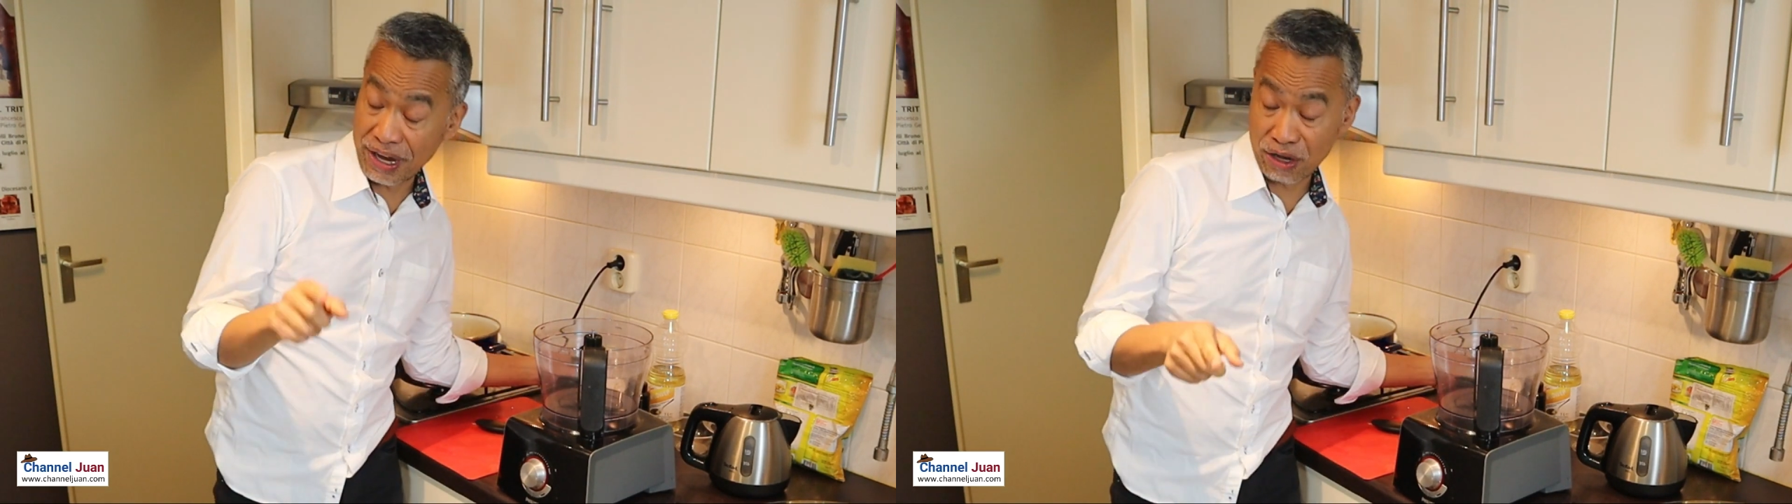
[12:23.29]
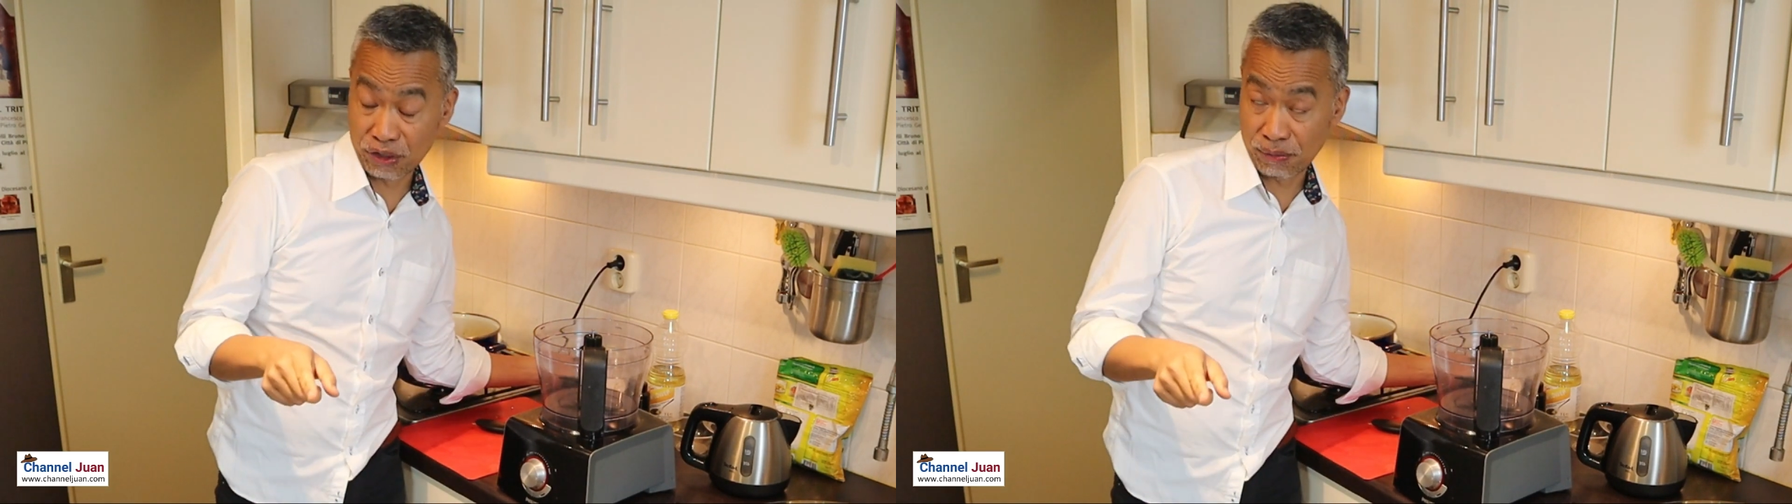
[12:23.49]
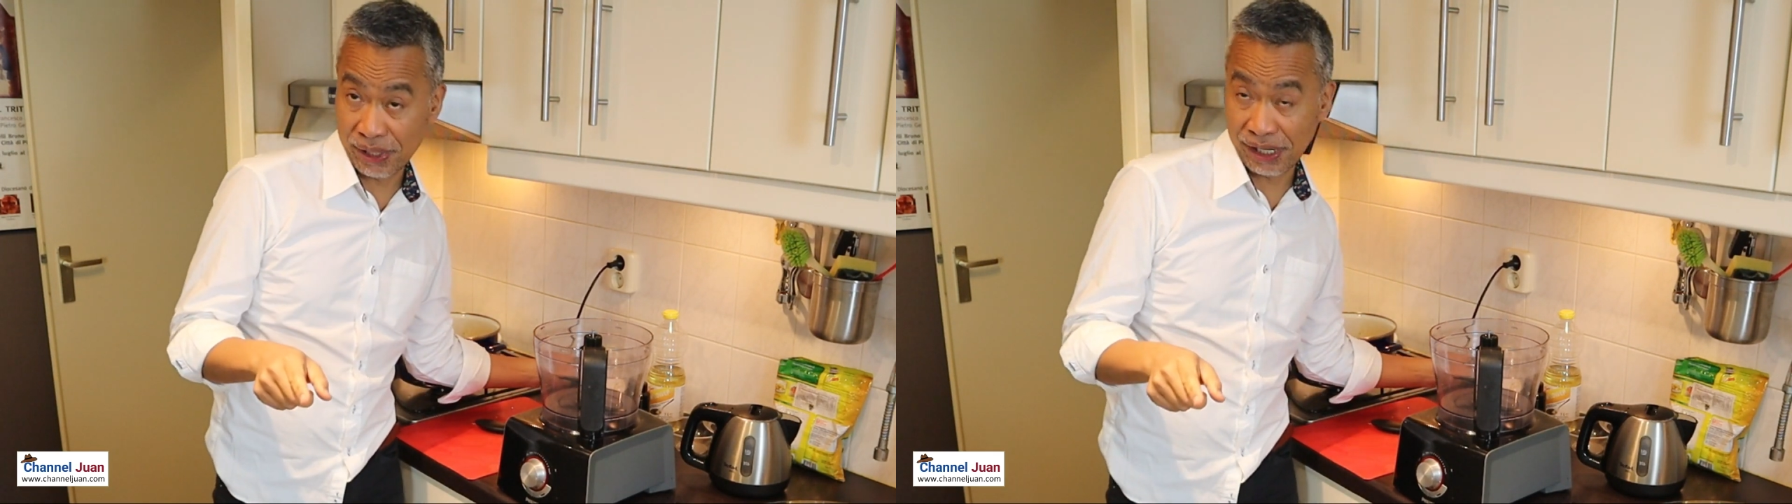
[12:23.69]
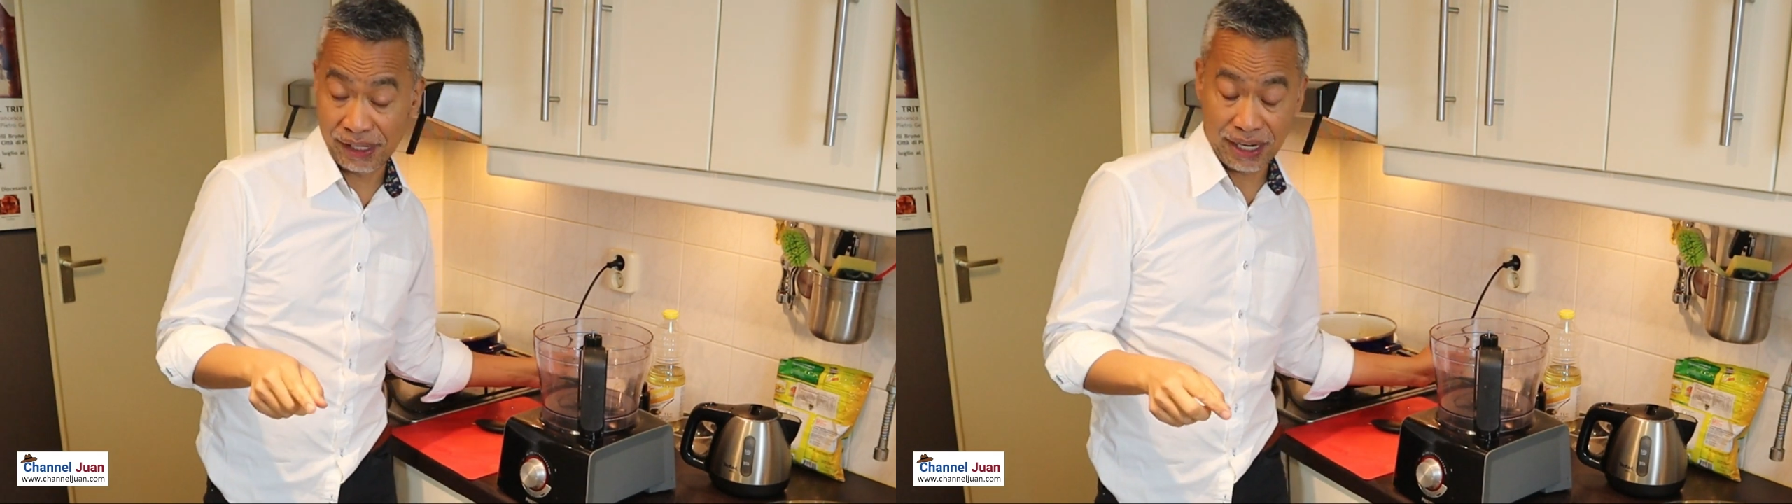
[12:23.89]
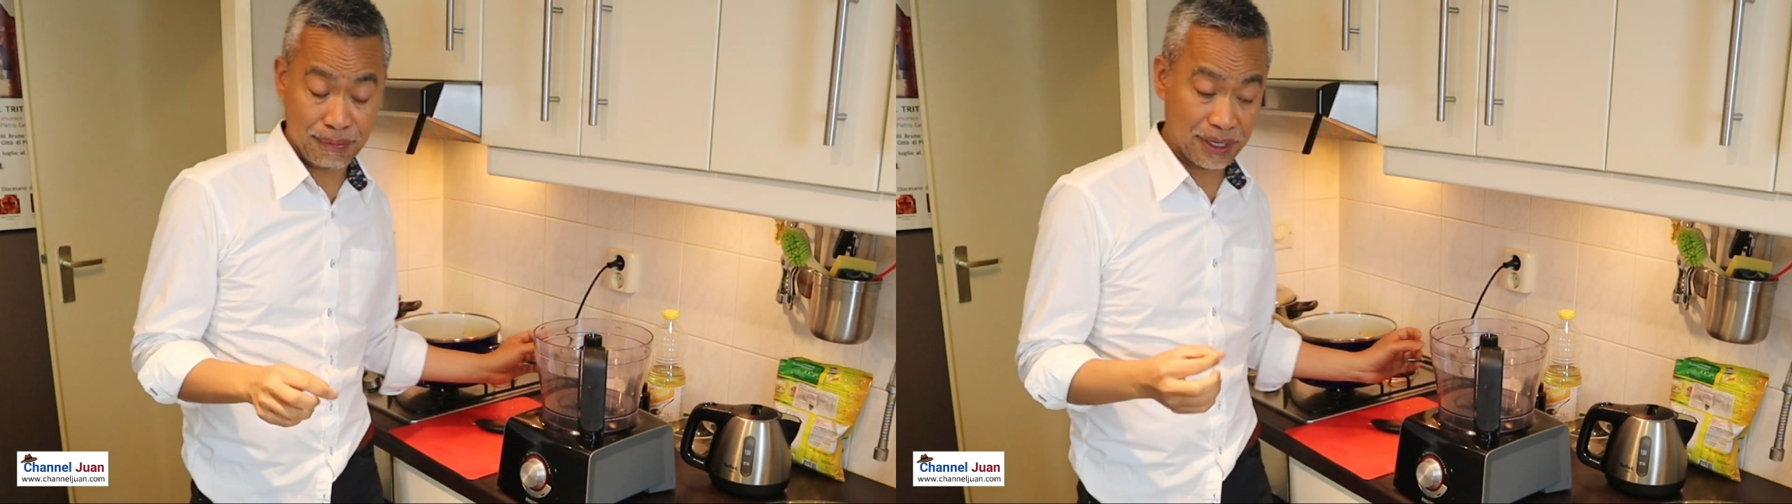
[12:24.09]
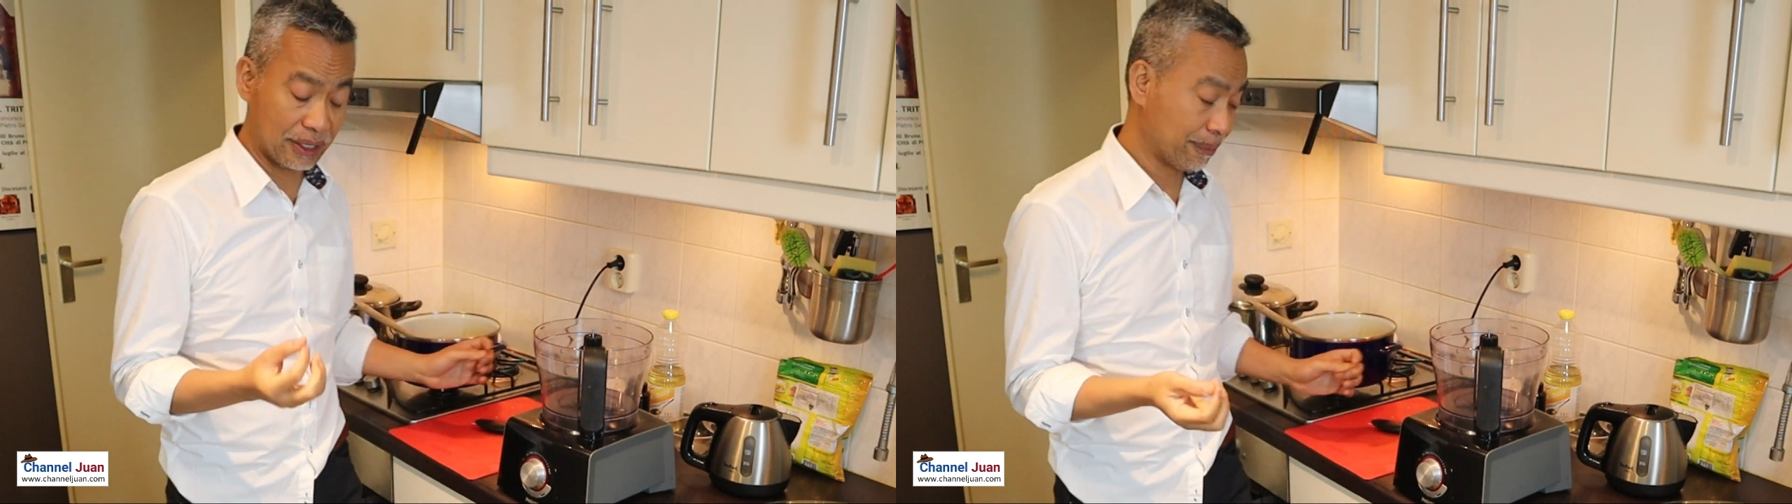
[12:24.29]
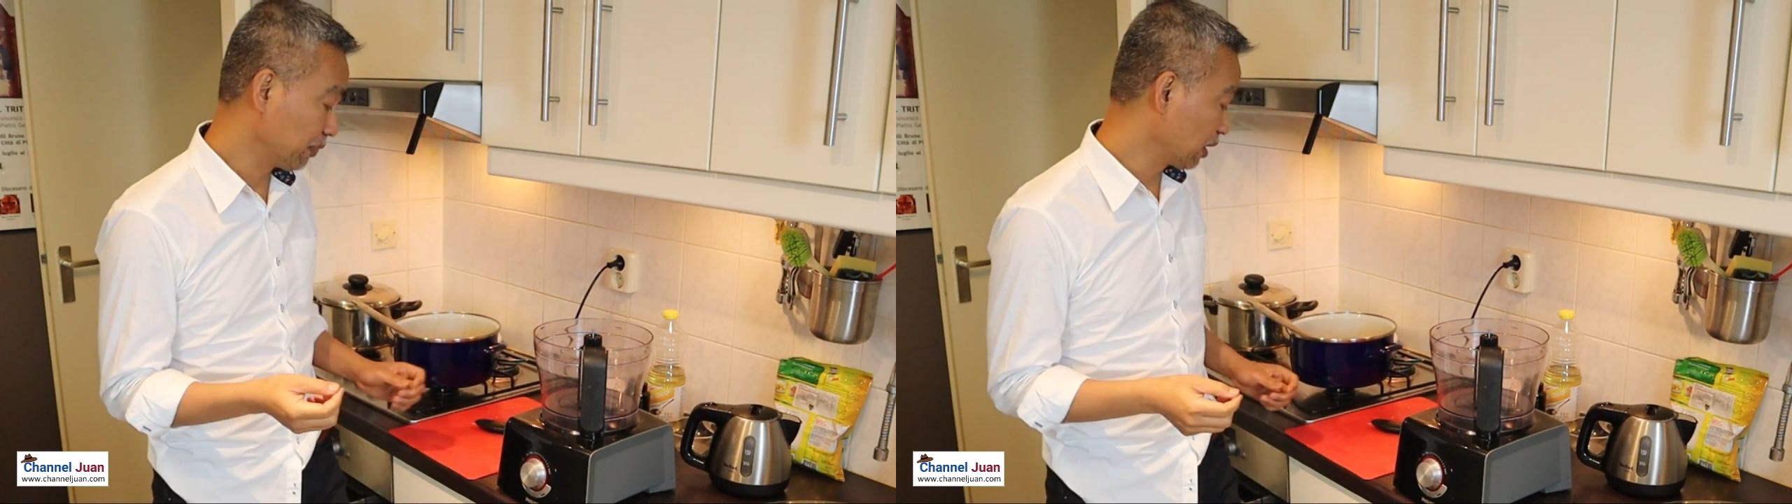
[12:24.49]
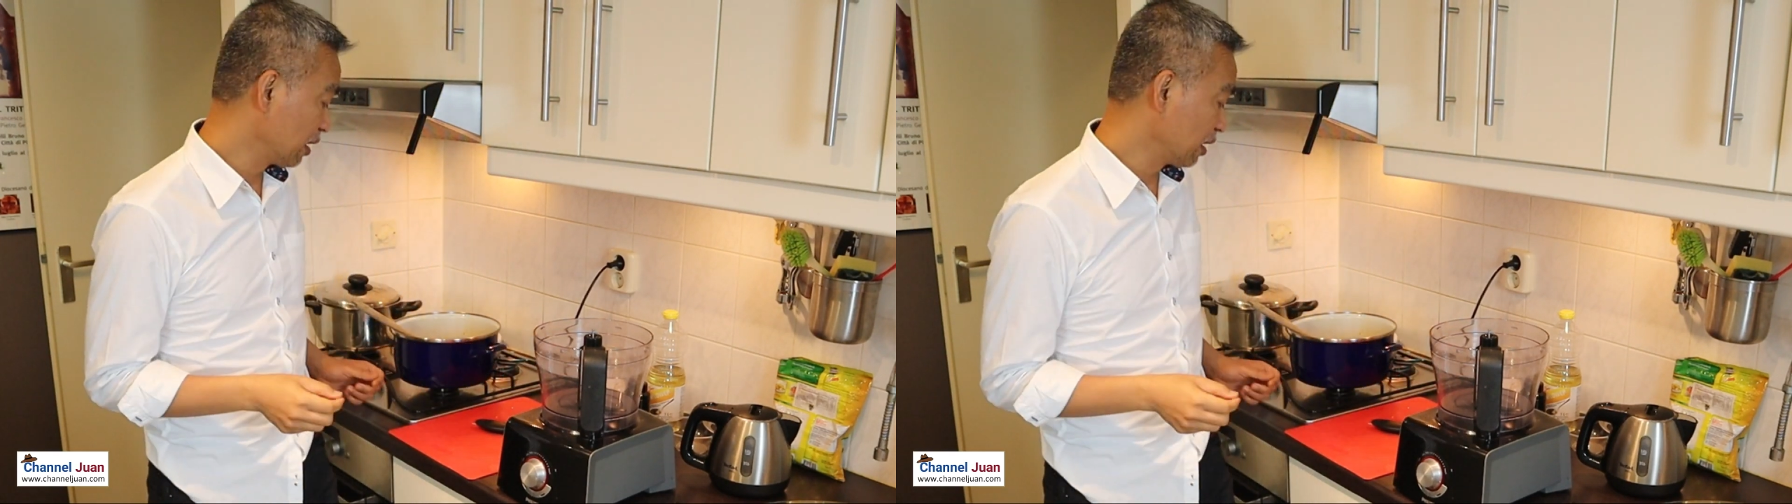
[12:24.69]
down completely, but